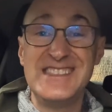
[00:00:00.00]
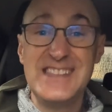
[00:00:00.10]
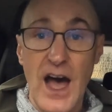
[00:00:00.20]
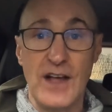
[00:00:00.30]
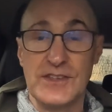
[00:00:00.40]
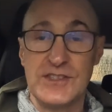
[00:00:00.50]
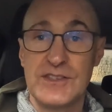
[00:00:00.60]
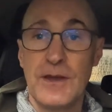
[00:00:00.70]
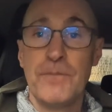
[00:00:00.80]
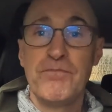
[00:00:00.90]

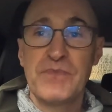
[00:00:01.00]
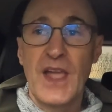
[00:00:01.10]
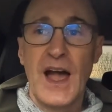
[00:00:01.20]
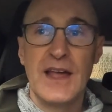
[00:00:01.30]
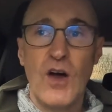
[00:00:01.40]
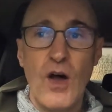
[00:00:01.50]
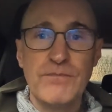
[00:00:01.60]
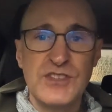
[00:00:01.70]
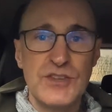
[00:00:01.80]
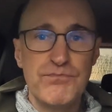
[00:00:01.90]
does. And
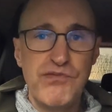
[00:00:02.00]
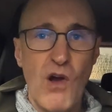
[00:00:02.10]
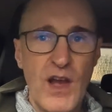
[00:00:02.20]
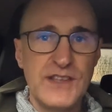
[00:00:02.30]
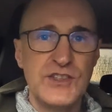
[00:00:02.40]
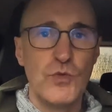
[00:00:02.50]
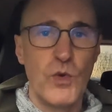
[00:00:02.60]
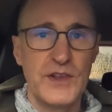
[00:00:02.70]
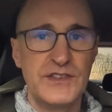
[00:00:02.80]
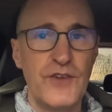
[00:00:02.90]
I'm surprised at
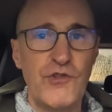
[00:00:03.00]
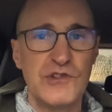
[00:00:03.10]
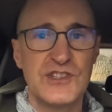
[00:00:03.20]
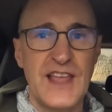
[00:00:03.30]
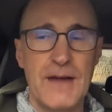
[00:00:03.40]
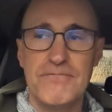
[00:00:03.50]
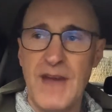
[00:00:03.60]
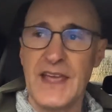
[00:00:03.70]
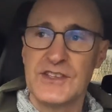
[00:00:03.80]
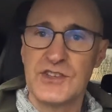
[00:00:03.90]
what a difference that
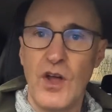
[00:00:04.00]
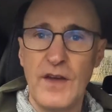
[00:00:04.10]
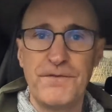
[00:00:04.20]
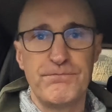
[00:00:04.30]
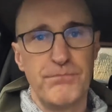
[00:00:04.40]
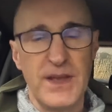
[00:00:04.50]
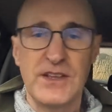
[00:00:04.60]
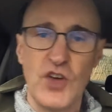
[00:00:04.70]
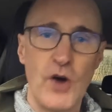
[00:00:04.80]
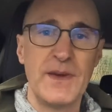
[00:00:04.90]
makes. And I've
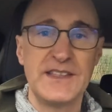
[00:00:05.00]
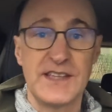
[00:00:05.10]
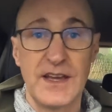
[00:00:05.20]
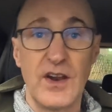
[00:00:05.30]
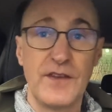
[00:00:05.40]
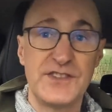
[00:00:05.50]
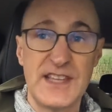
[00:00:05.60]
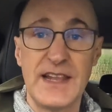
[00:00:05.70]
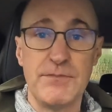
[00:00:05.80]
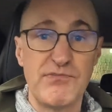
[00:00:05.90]
been commenting, and I've
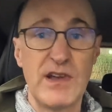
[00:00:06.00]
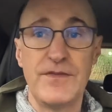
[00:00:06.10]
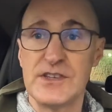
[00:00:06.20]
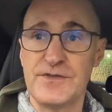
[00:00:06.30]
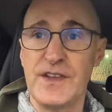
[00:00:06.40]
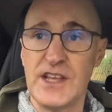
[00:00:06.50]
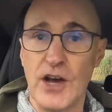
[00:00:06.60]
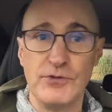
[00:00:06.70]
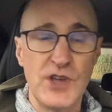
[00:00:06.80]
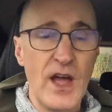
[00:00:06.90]
said in previous
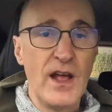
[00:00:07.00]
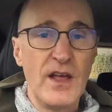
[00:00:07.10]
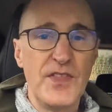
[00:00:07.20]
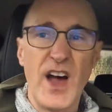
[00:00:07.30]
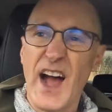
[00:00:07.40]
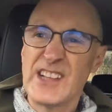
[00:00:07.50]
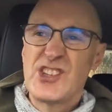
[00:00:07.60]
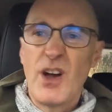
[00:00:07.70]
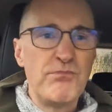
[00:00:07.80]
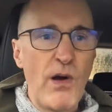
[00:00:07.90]
videos that
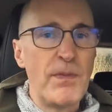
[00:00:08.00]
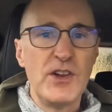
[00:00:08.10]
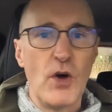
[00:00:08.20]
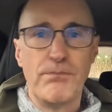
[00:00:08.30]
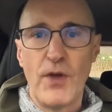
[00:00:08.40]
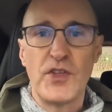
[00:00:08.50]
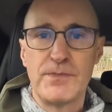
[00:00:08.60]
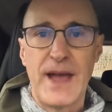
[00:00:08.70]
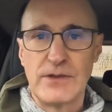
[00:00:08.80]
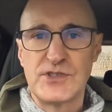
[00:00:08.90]
actually I'm probably not bothered
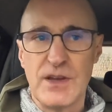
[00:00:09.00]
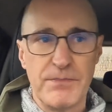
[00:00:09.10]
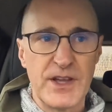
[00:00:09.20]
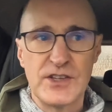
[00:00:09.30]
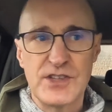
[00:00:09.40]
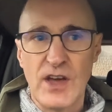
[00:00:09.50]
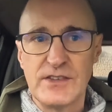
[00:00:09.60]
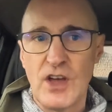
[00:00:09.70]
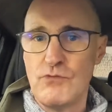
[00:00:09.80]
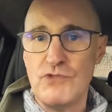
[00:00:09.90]
about it because I
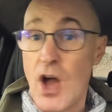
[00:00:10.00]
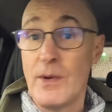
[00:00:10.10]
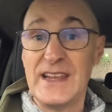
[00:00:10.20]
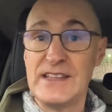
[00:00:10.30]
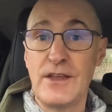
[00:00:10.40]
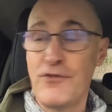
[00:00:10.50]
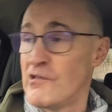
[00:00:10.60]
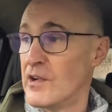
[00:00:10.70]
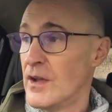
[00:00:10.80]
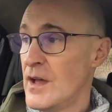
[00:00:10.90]
don't know any
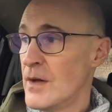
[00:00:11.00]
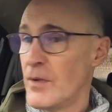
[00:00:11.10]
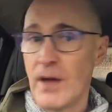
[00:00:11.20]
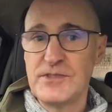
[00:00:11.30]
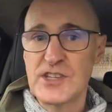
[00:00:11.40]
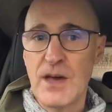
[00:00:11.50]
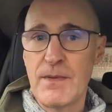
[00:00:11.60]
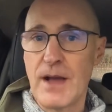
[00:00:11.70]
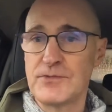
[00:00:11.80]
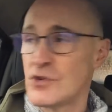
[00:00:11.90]
different. But I'm just
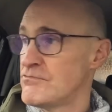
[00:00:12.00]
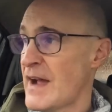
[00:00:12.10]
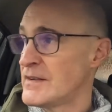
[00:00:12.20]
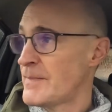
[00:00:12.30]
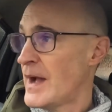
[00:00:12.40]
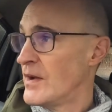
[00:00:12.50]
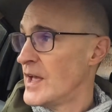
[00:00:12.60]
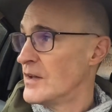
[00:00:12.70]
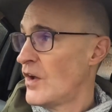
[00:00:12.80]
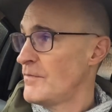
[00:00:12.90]
coming up to a roundabout
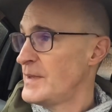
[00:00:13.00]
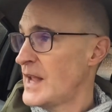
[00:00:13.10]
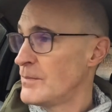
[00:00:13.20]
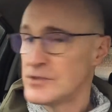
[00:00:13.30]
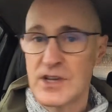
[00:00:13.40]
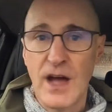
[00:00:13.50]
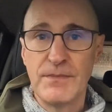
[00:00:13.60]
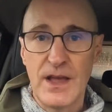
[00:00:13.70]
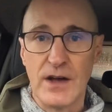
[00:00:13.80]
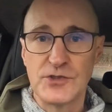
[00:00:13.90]
here, and I've been able to come
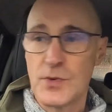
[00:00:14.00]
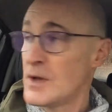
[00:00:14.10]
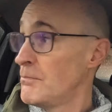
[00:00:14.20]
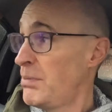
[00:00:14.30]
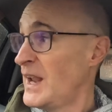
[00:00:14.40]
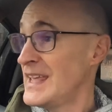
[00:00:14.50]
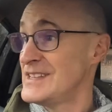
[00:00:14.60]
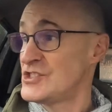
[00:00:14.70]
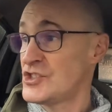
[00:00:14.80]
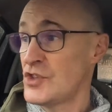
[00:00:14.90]
there to a
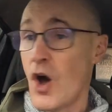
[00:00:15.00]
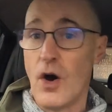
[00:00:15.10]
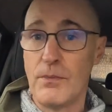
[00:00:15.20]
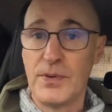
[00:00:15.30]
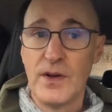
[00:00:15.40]
complete stop